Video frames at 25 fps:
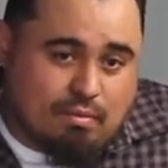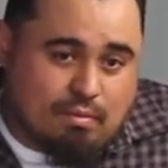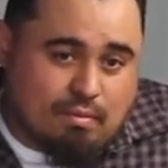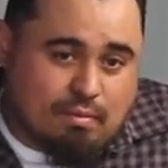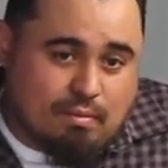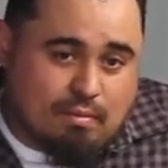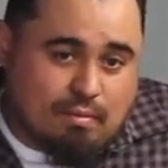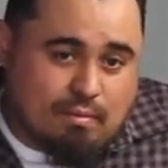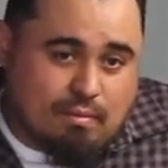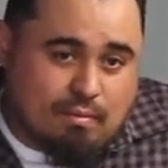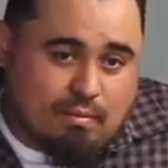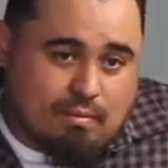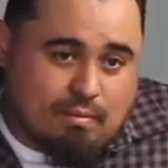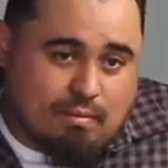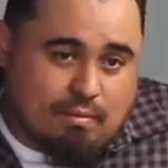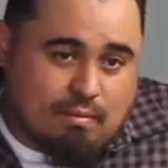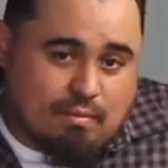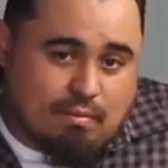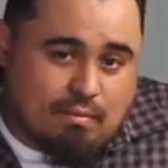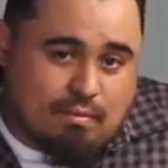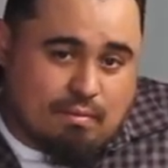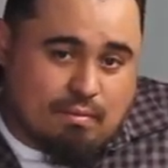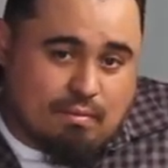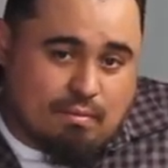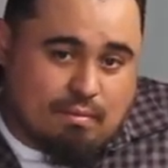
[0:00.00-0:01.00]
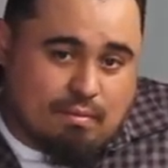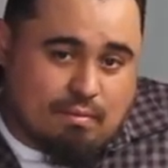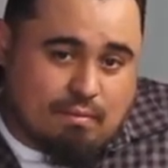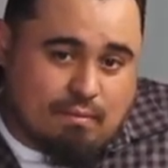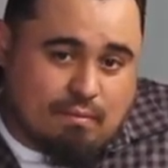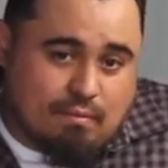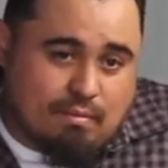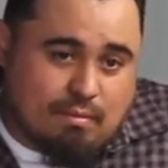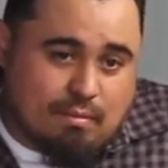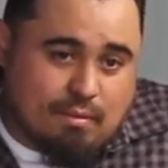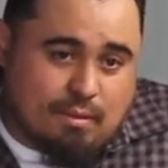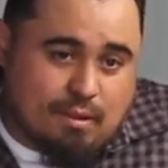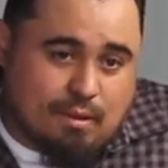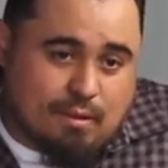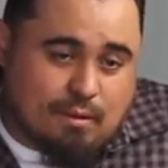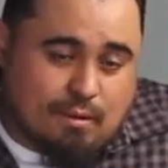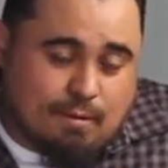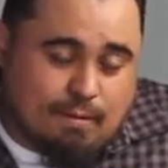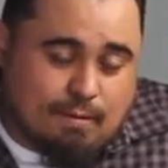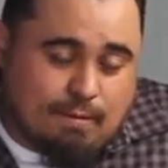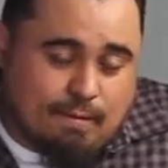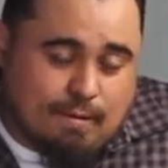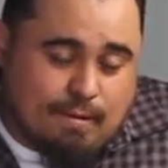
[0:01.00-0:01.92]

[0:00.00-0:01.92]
Nothing is said.